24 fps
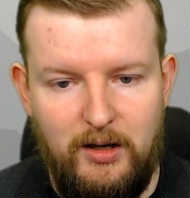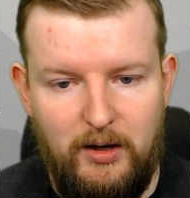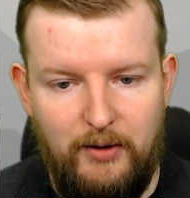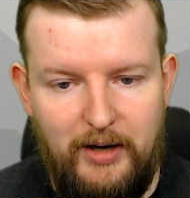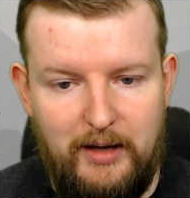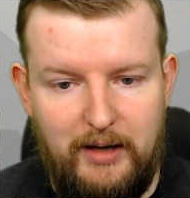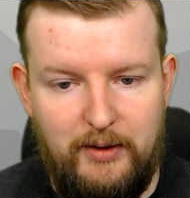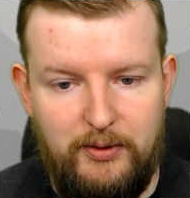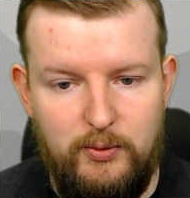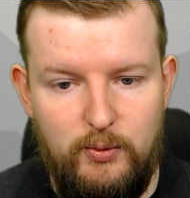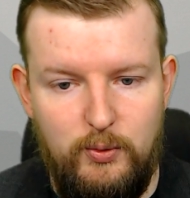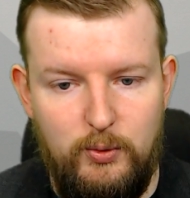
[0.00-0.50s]

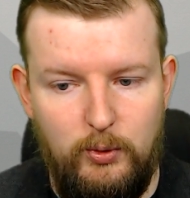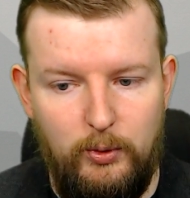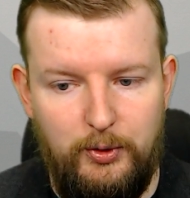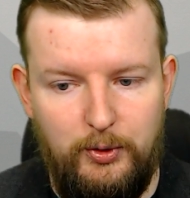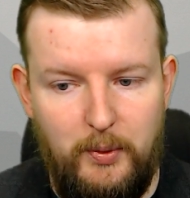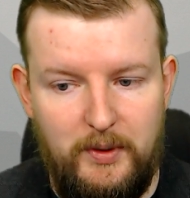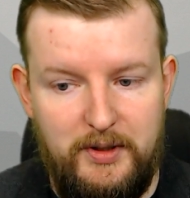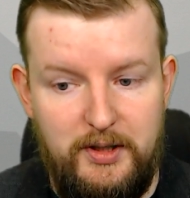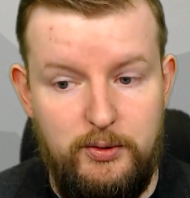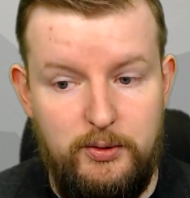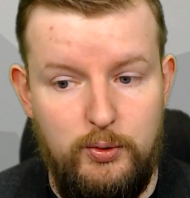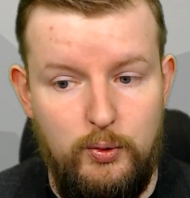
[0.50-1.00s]
Drakthul,
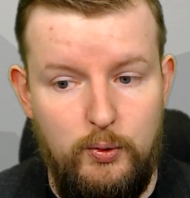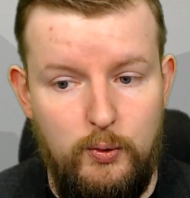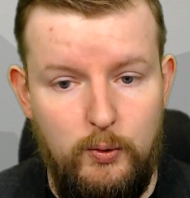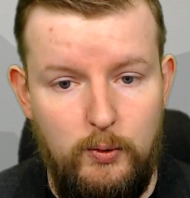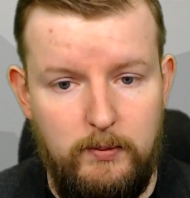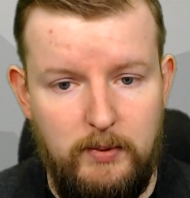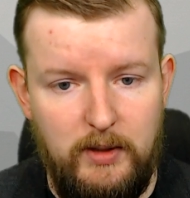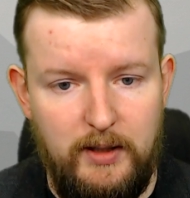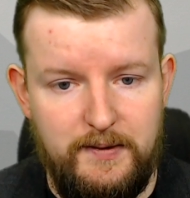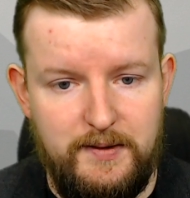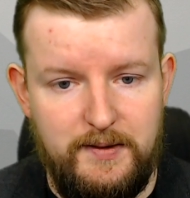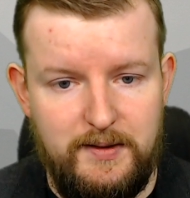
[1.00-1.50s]

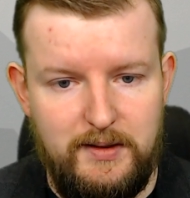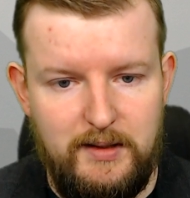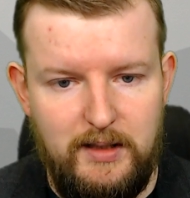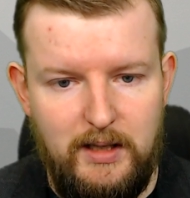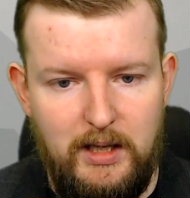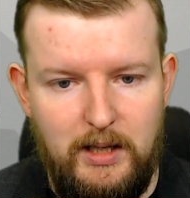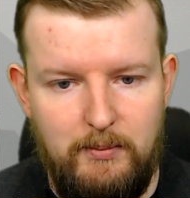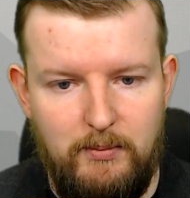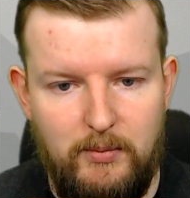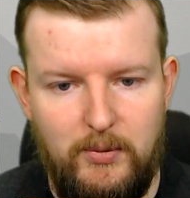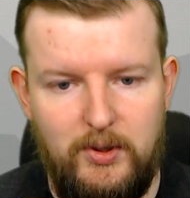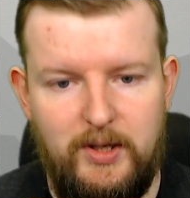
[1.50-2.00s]
22 months.
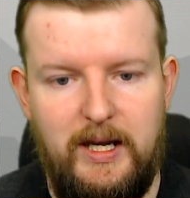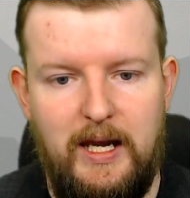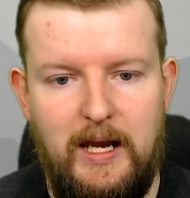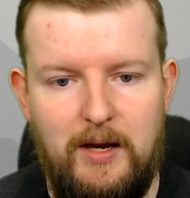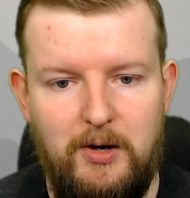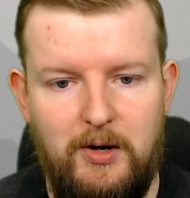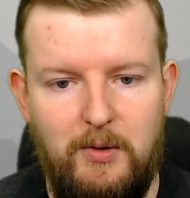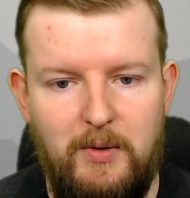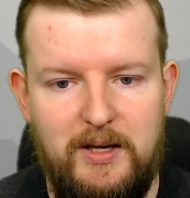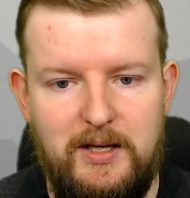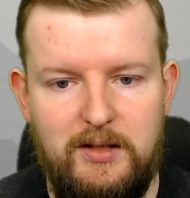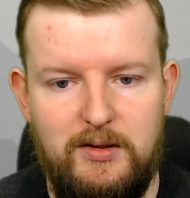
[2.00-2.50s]

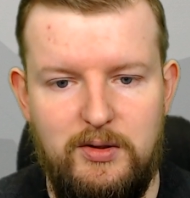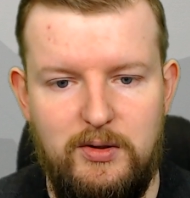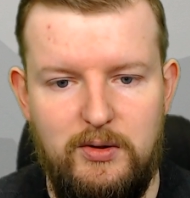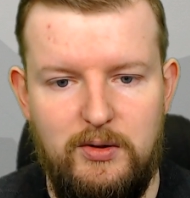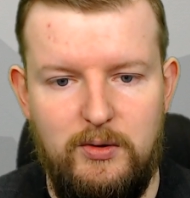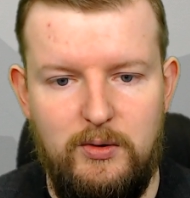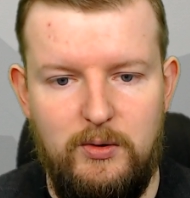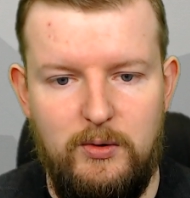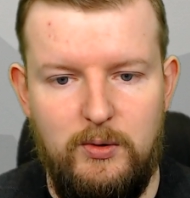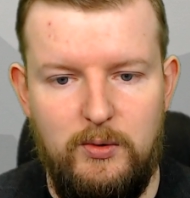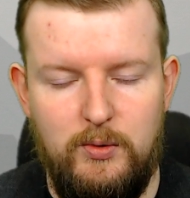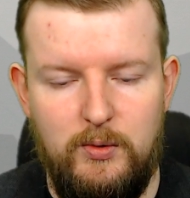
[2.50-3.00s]

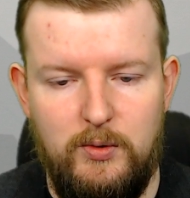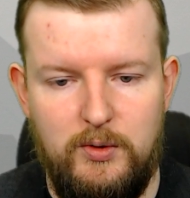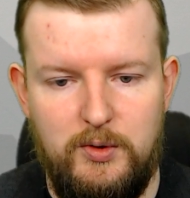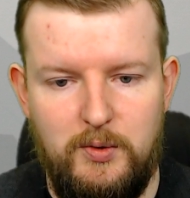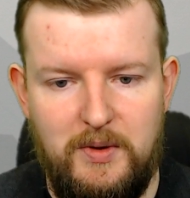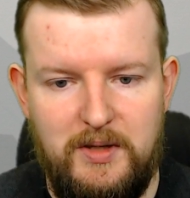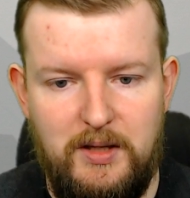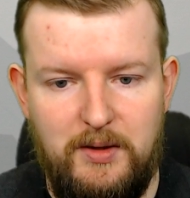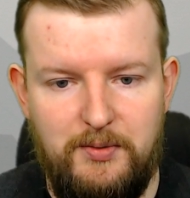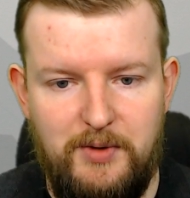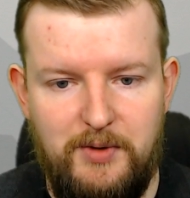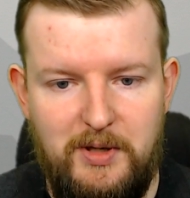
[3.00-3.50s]
Mercano82,
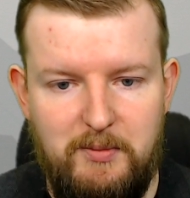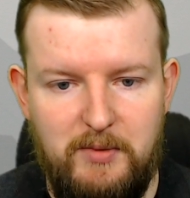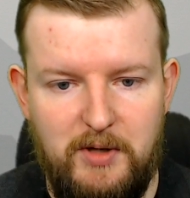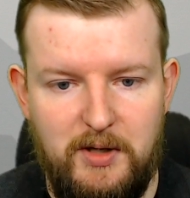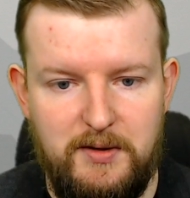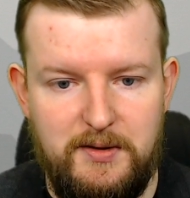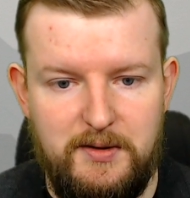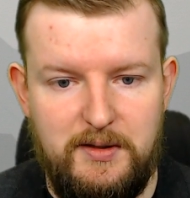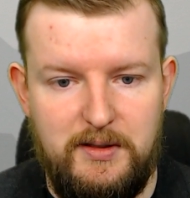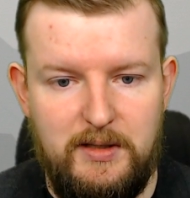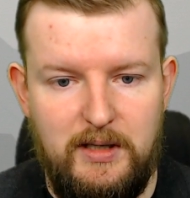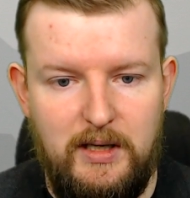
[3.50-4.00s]
23
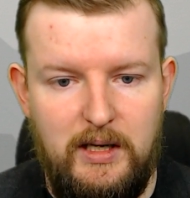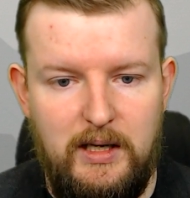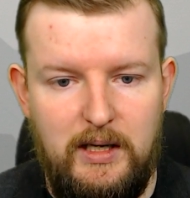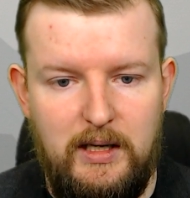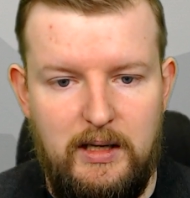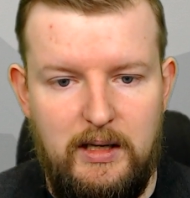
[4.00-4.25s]
months.